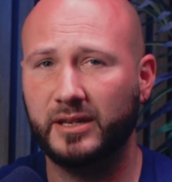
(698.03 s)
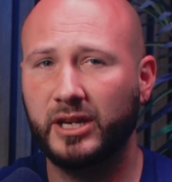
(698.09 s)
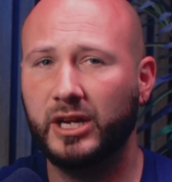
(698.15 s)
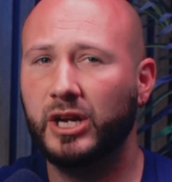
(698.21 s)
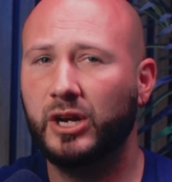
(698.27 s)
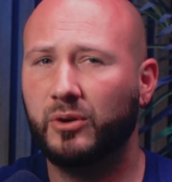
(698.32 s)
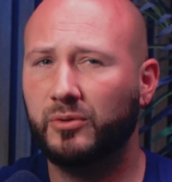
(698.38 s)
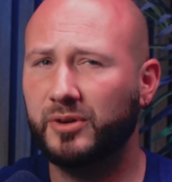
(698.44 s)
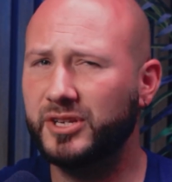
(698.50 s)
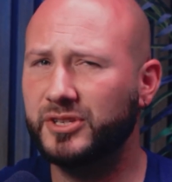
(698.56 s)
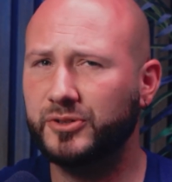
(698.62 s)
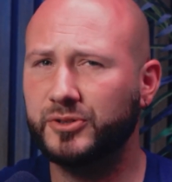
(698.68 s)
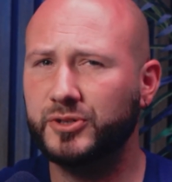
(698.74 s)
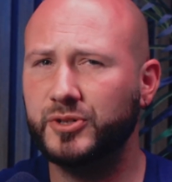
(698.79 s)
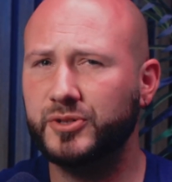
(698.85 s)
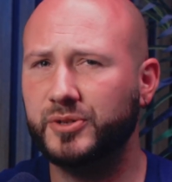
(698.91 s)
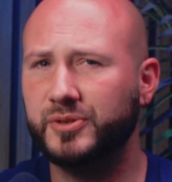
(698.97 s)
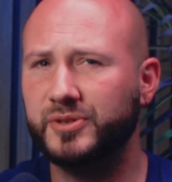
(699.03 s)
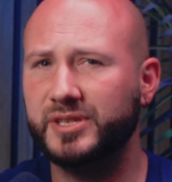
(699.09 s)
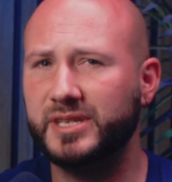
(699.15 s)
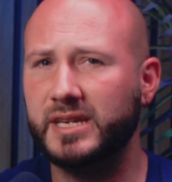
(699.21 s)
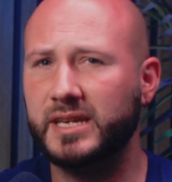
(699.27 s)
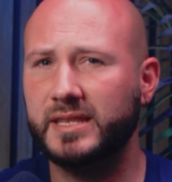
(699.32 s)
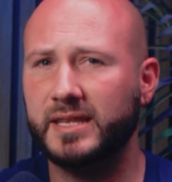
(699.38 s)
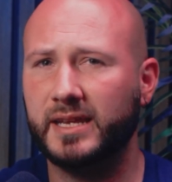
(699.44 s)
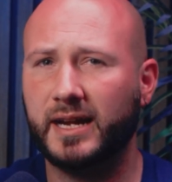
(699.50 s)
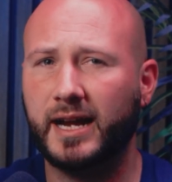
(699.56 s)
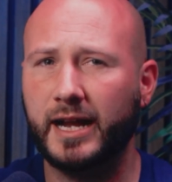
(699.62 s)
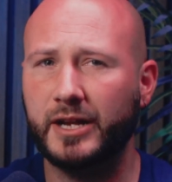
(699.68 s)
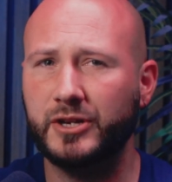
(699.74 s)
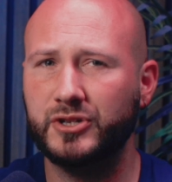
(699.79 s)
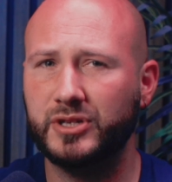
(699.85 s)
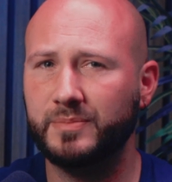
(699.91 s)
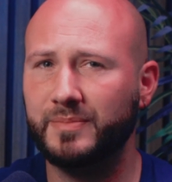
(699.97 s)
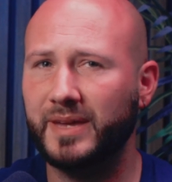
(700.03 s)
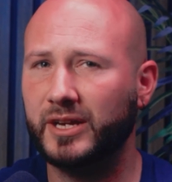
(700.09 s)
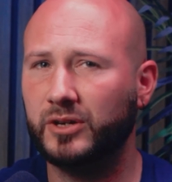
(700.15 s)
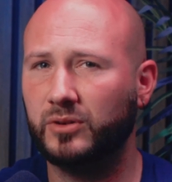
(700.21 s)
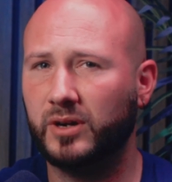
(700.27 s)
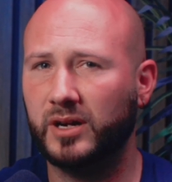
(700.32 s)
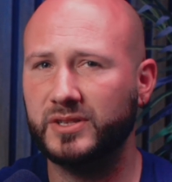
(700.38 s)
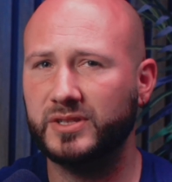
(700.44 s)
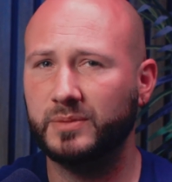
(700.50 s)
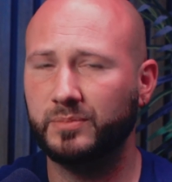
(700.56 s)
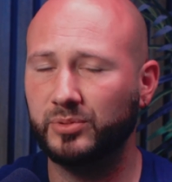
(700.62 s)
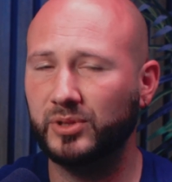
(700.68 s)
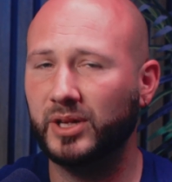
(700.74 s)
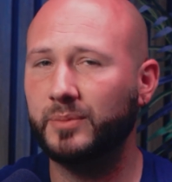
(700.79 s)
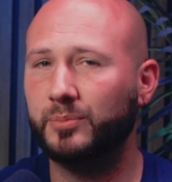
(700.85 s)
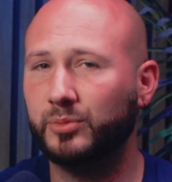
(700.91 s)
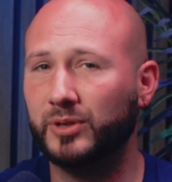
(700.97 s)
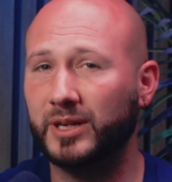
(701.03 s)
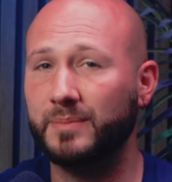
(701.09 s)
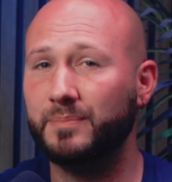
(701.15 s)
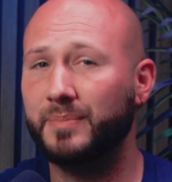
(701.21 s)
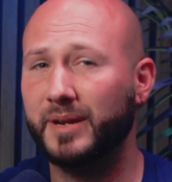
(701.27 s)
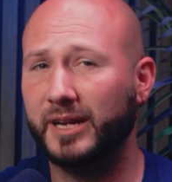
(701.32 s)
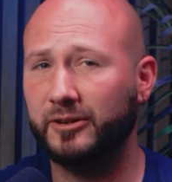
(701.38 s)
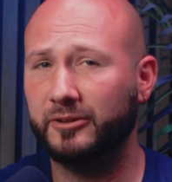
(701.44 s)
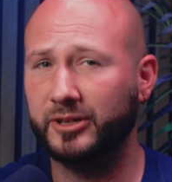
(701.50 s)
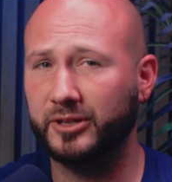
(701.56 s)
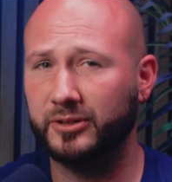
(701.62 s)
Researchers are seeing that hydrogen may cross the blood-brain barrier,